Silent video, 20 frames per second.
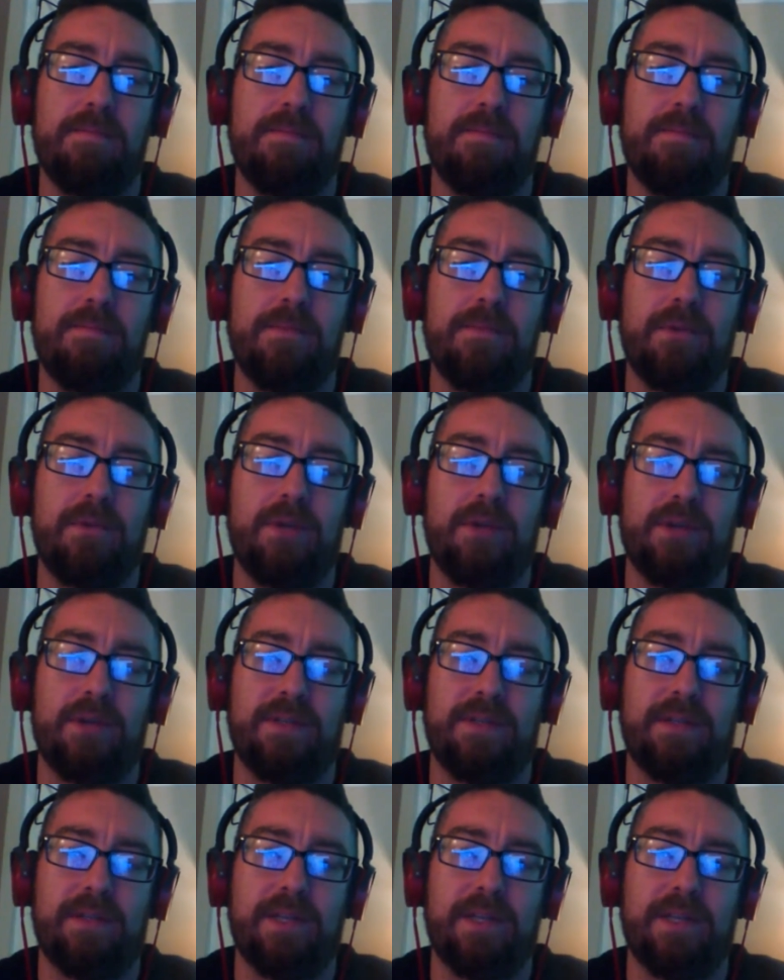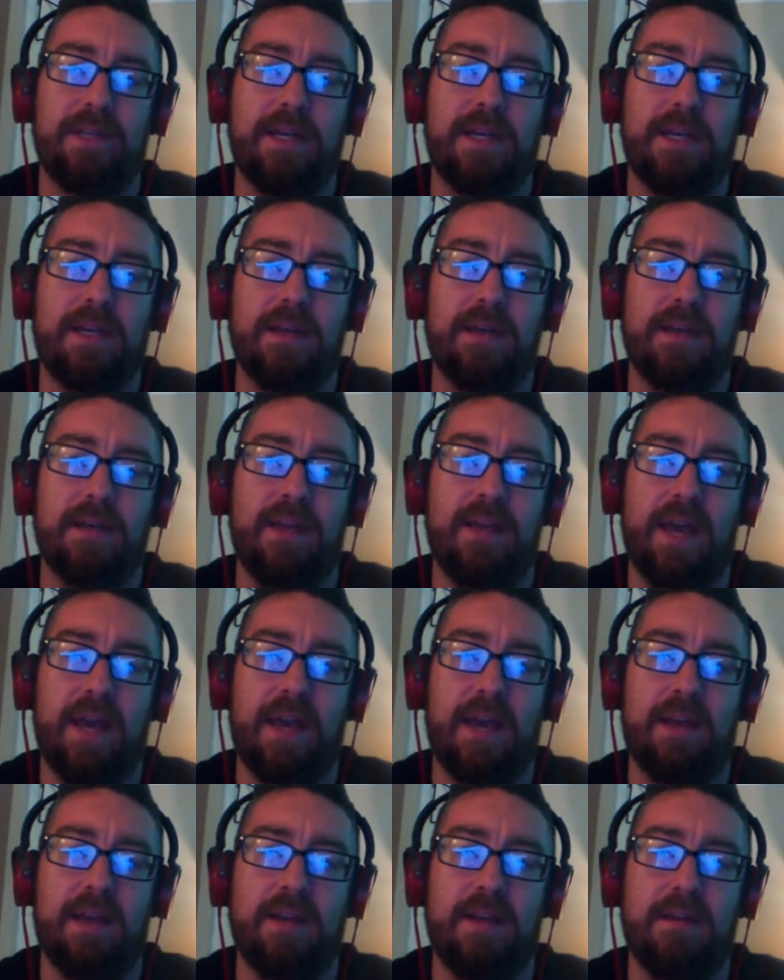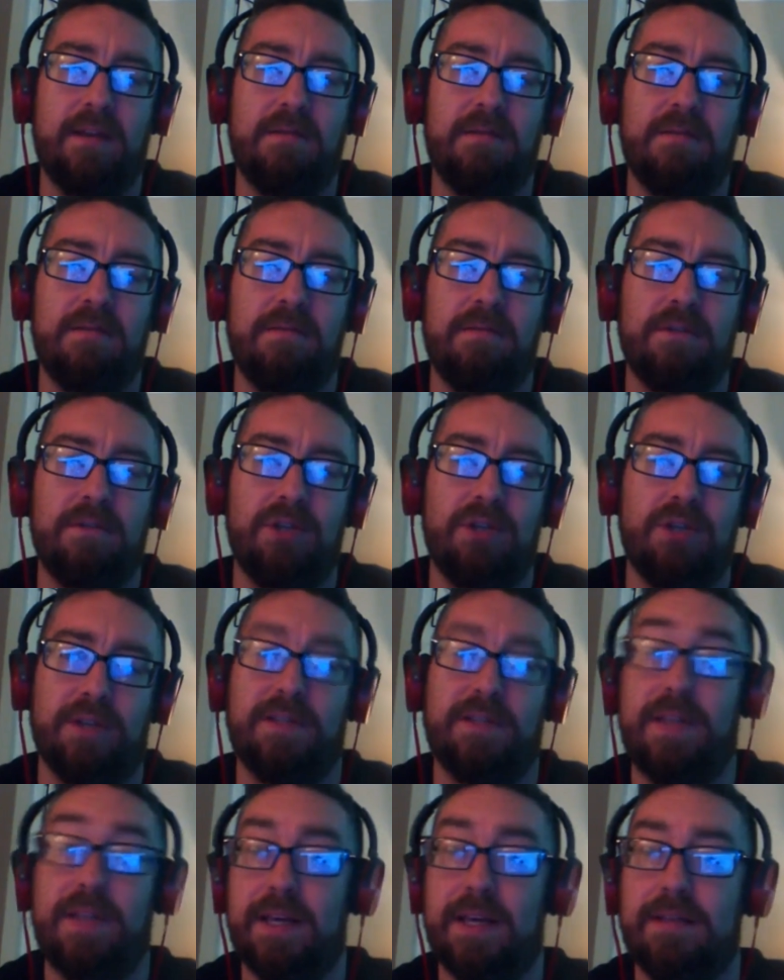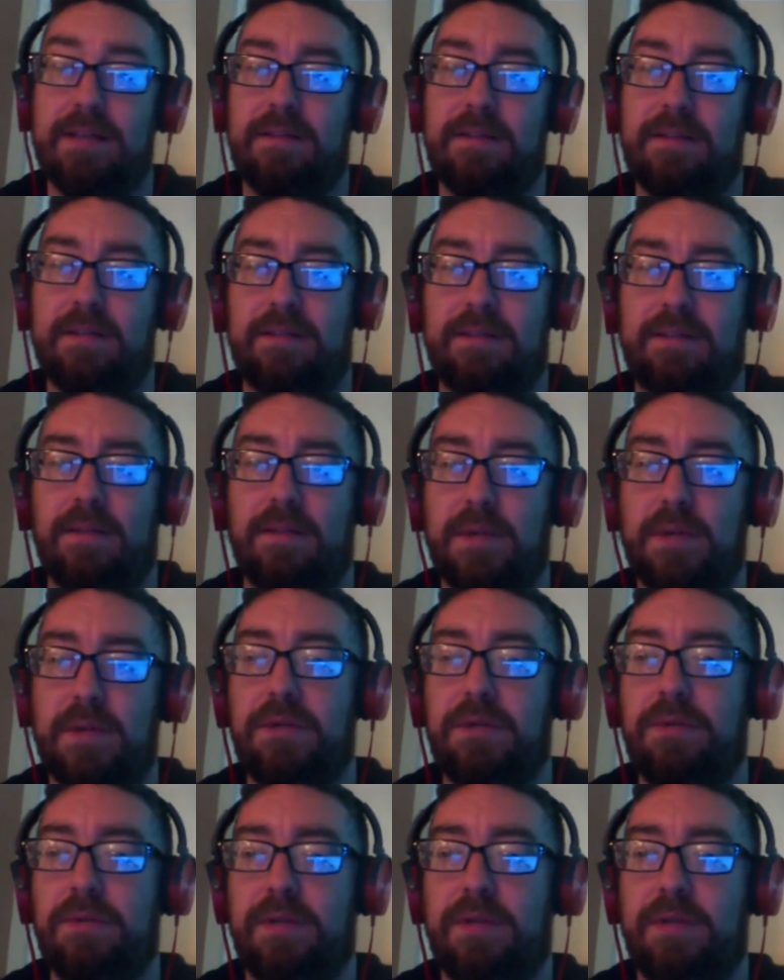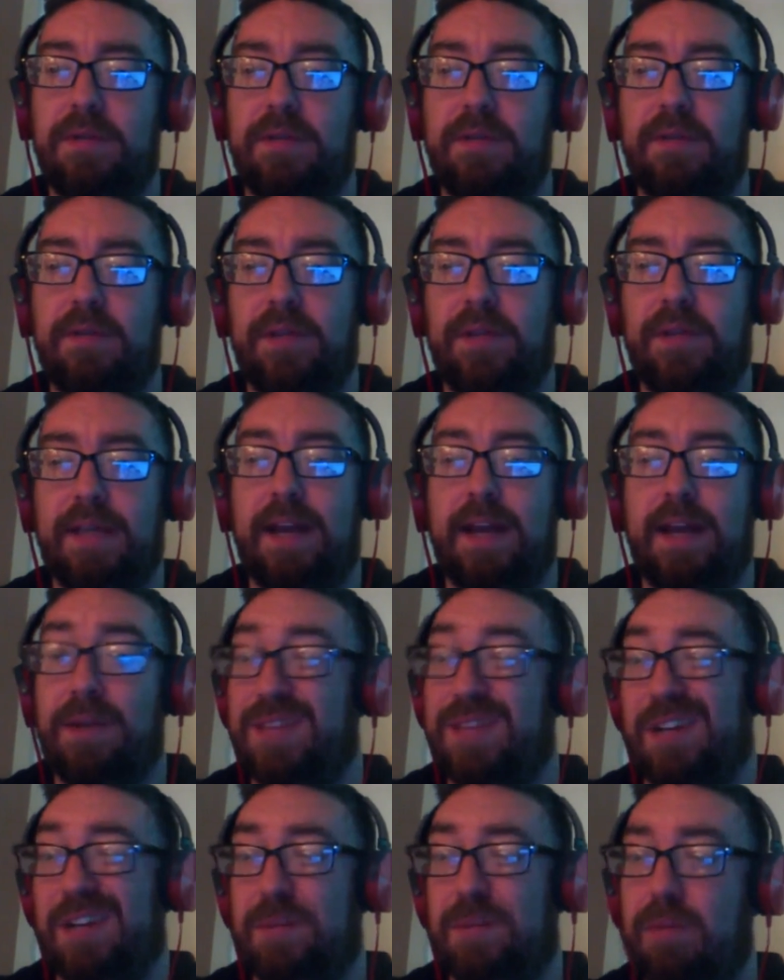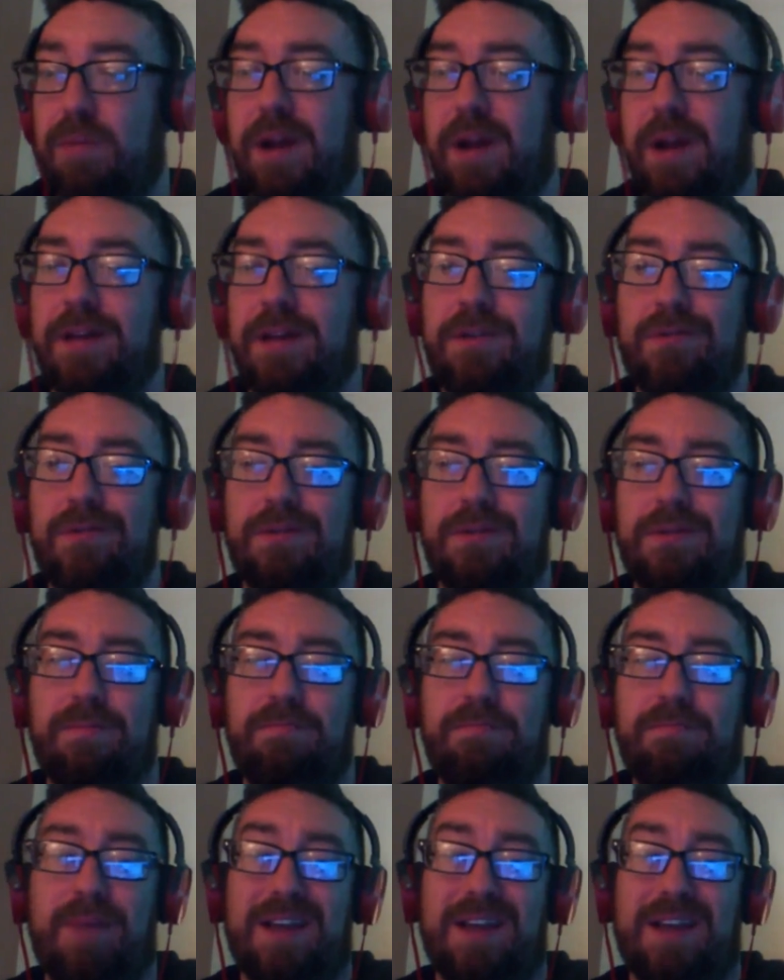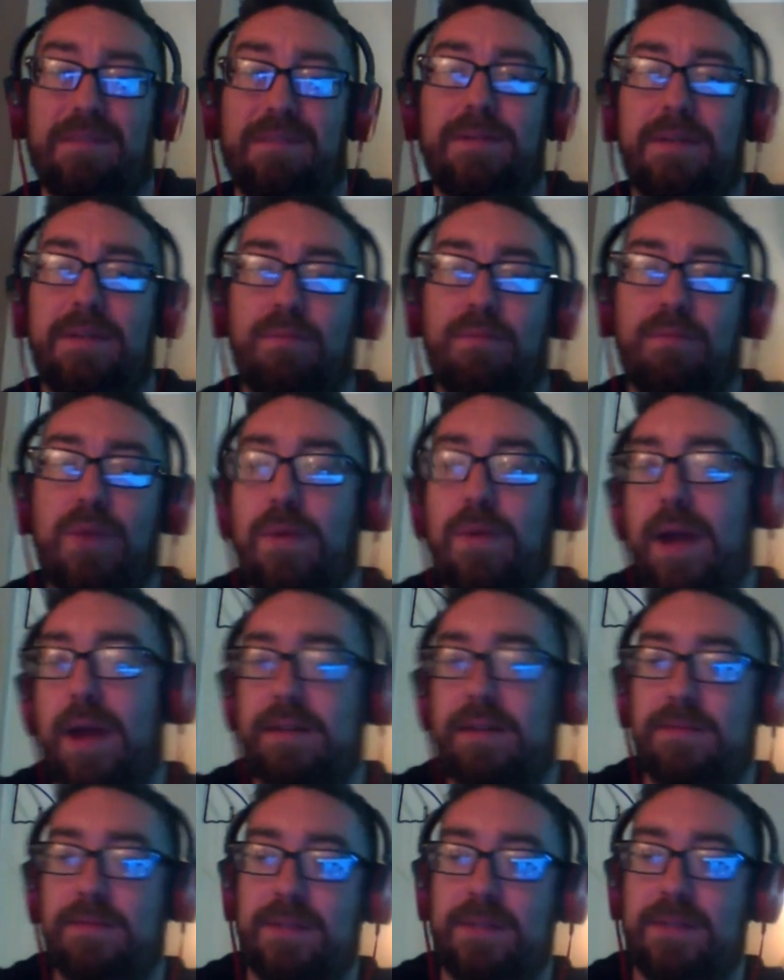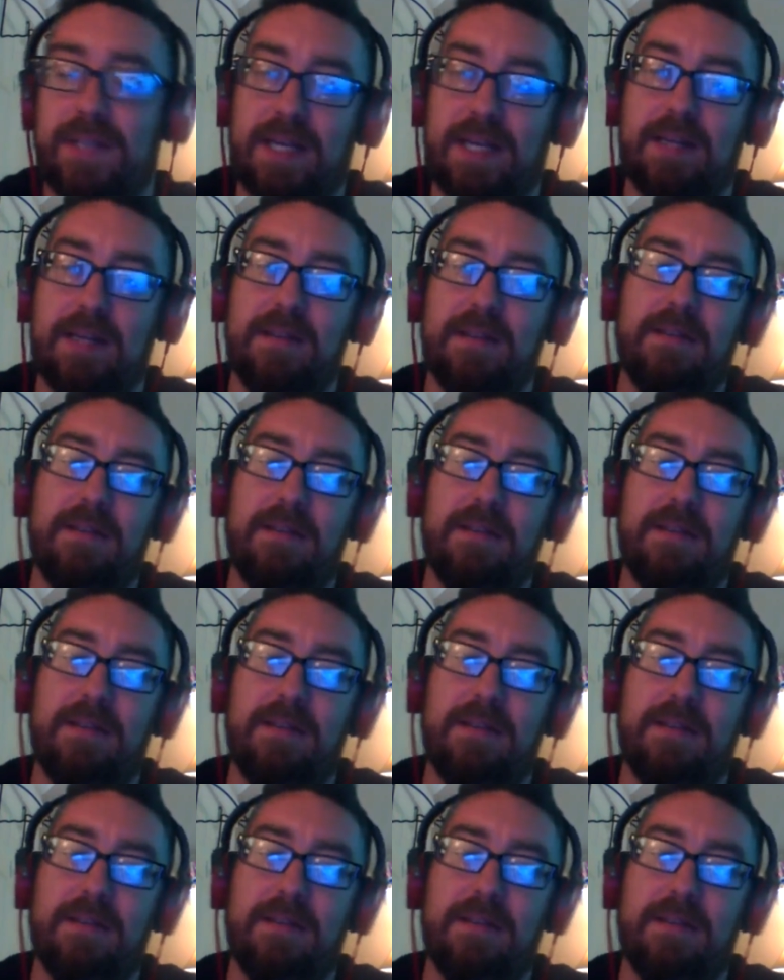Justice League than just the reshoots and stuff like that. And he was actually brought in to do possibly some rewrites, some scenes.